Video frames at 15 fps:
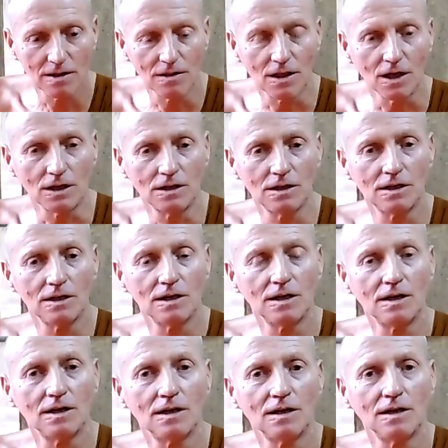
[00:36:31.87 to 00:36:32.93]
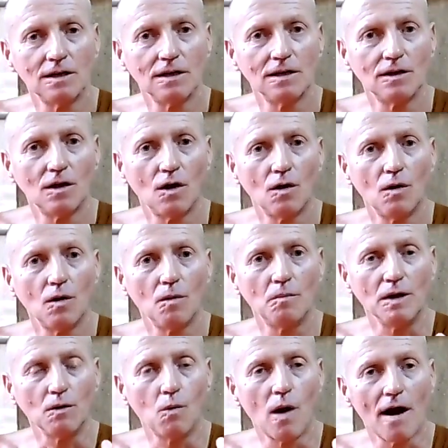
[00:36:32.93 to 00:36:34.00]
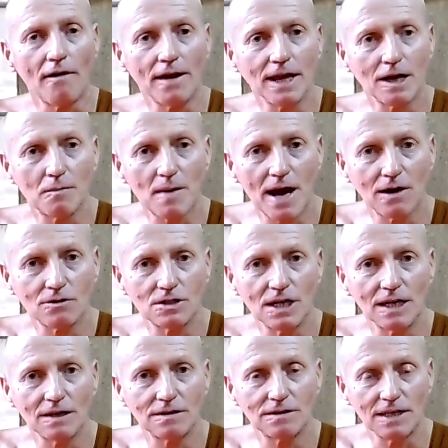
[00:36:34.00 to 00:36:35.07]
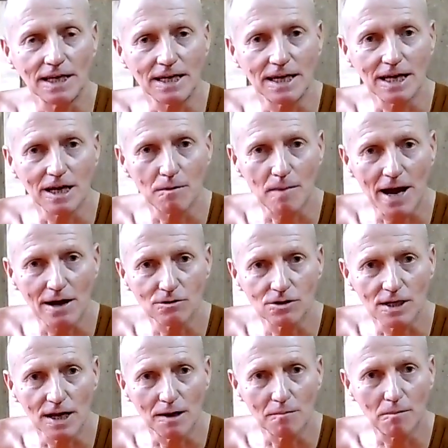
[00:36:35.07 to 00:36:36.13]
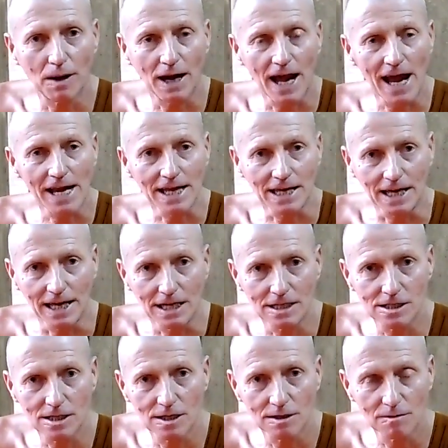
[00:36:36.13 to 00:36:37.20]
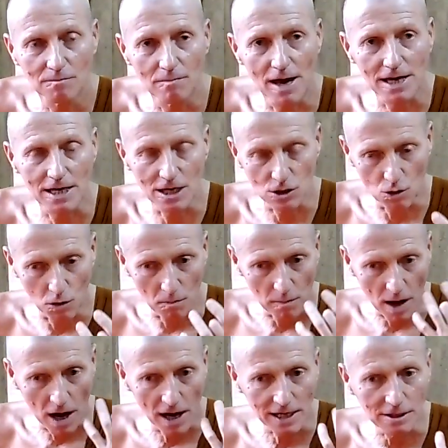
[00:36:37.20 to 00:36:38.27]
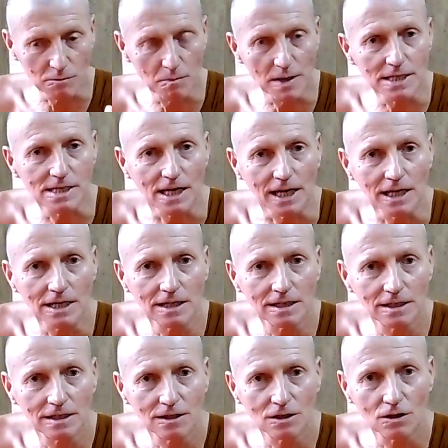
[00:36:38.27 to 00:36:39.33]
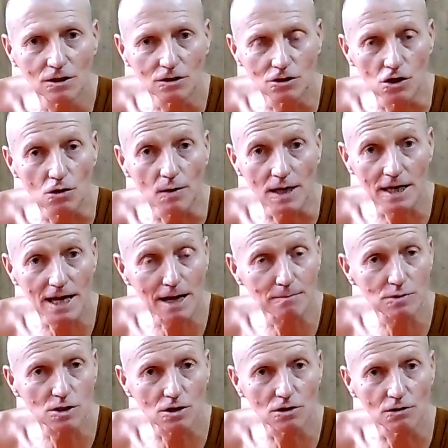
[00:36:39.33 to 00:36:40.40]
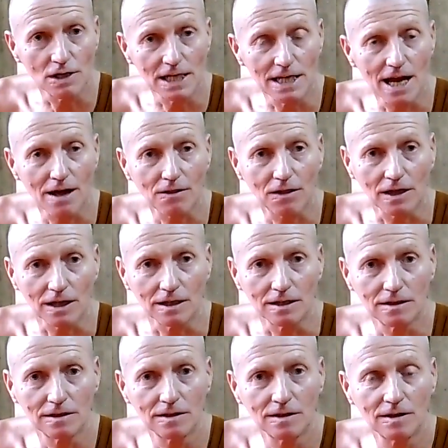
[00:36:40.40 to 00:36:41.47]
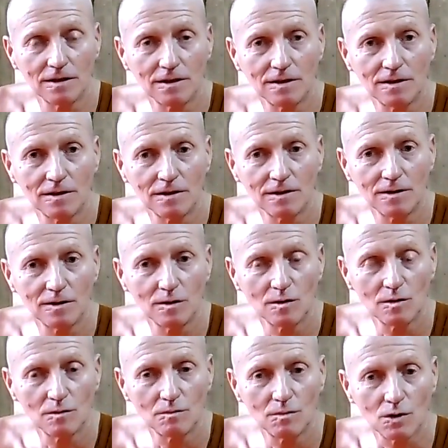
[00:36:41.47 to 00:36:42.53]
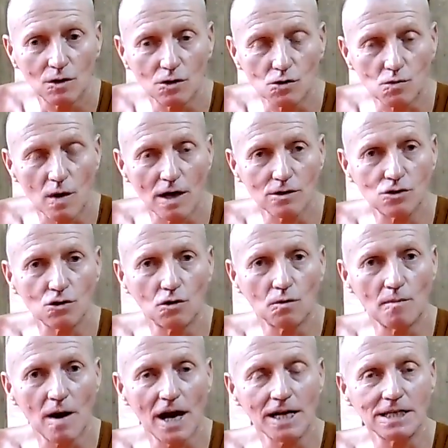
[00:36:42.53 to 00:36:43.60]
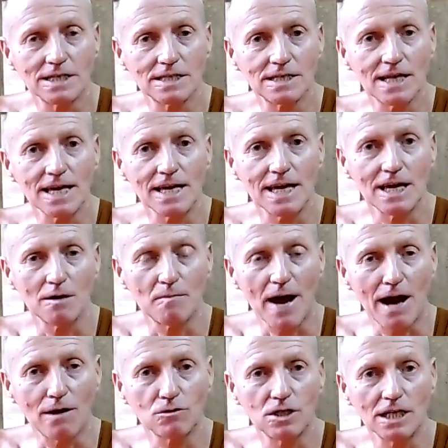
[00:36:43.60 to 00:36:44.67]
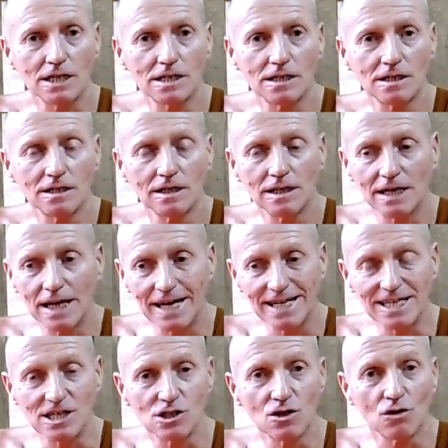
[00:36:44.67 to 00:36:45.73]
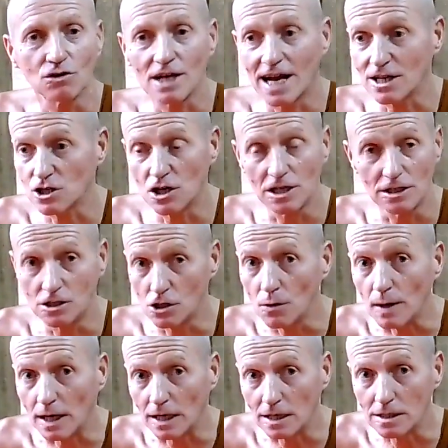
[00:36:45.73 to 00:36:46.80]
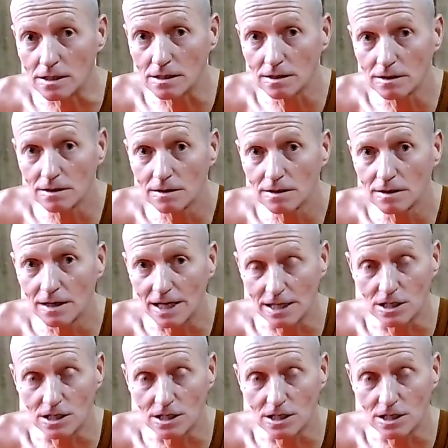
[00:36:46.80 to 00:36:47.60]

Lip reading: be worrying about it, thinking about it, planning it, making your mind busy, doing absolutely nothing. Because whilst your mind is thinking about it, it is not actually doing it, it is just thinking about it.